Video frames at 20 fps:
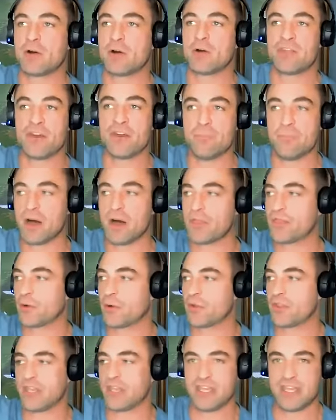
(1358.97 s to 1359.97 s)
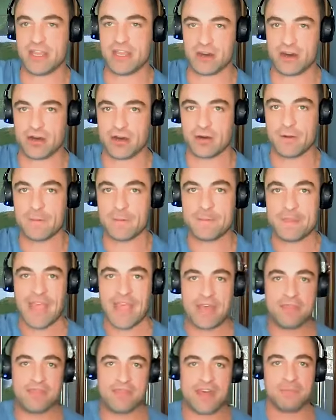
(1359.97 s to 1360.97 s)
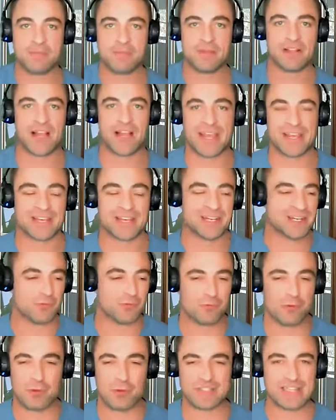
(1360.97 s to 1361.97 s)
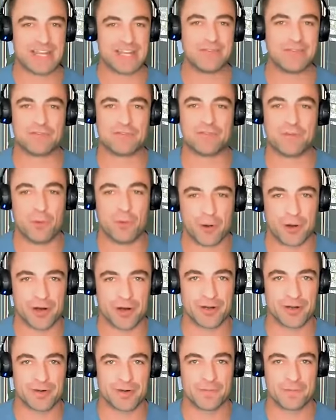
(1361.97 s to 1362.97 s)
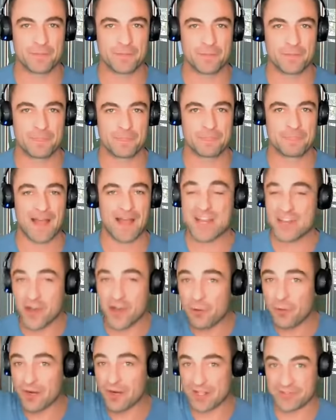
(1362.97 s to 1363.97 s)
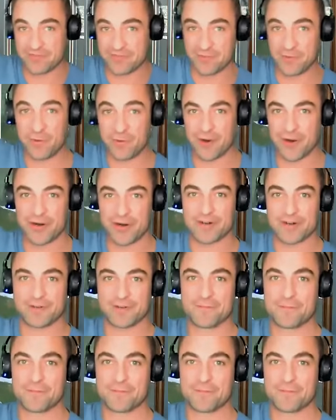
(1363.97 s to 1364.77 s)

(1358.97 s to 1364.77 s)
or the month or the year and then be like, what was that even for? I know what it's for.